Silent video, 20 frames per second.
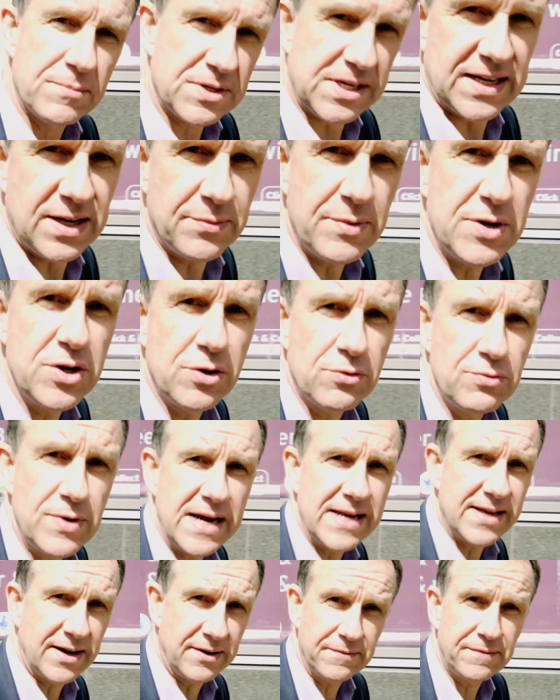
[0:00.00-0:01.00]
particularly when you're
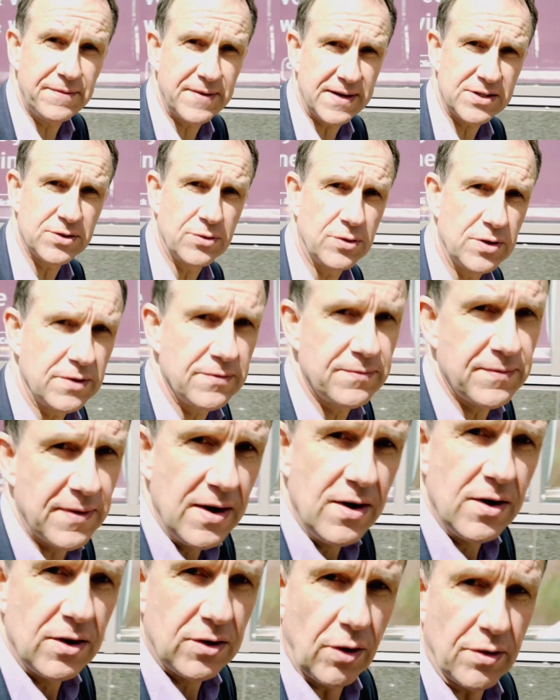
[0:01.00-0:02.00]
really unfit or
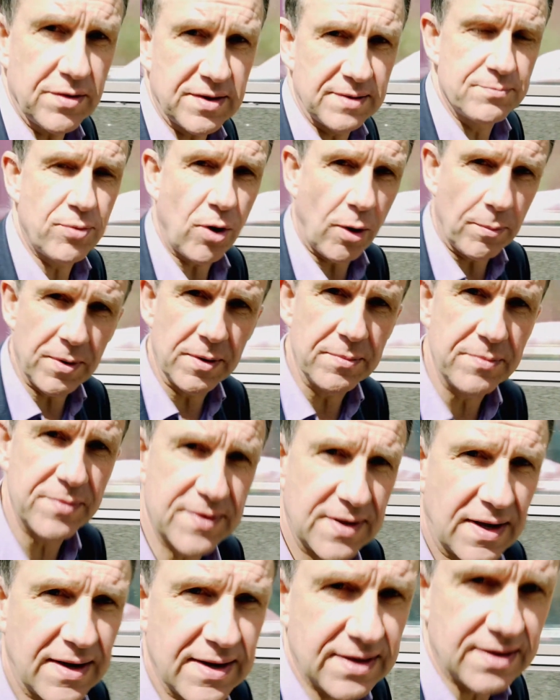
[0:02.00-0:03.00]
you've got some
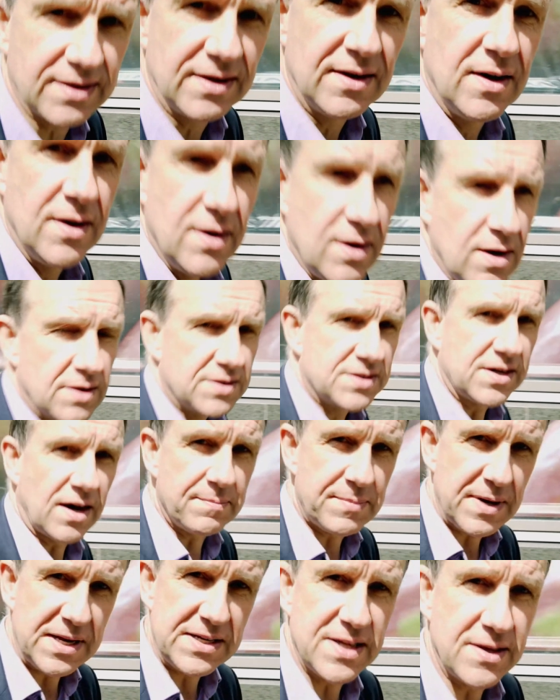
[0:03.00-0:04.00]
problems like
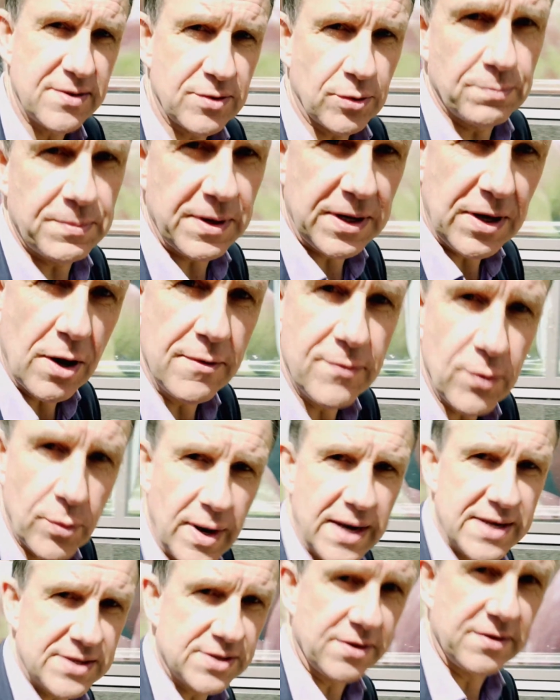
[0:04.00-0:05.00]
diabetes or being
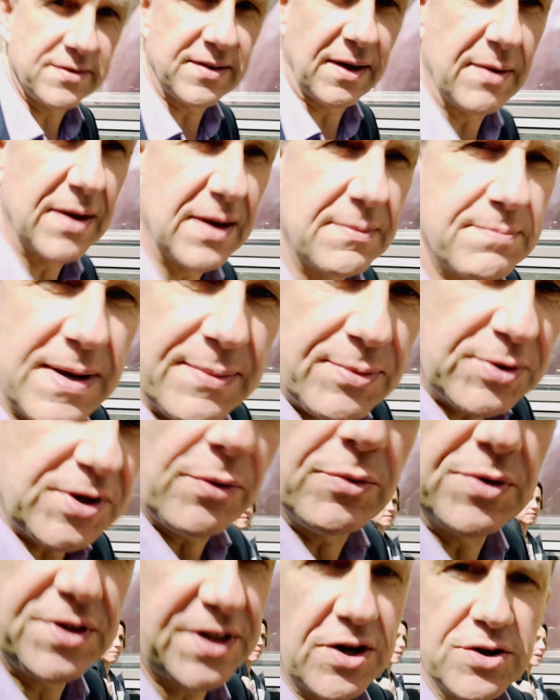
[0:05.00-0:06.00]
overweight or something. And people
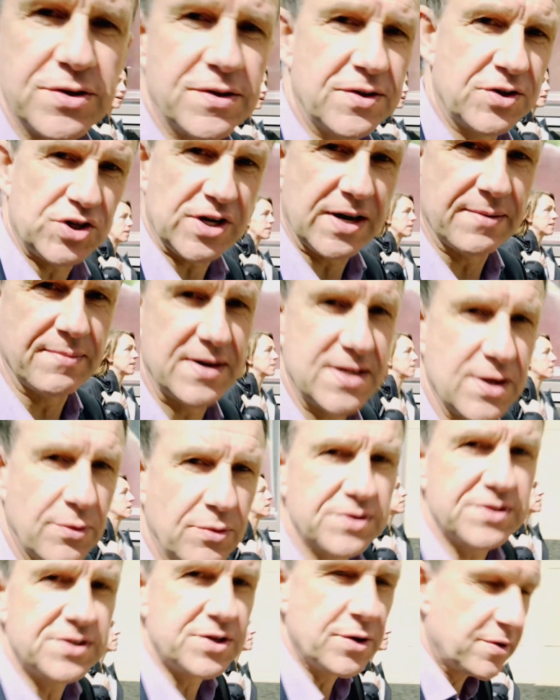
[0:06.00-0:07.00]
don't want to go to the gym, they
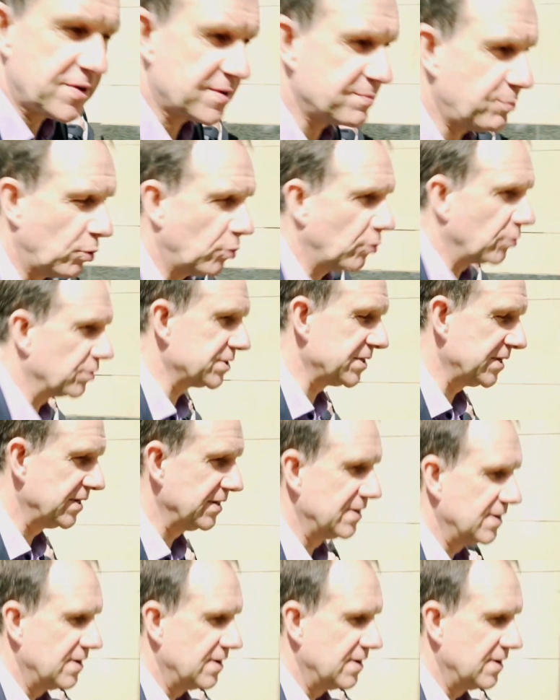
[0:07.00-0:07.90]
don't want to do a sport.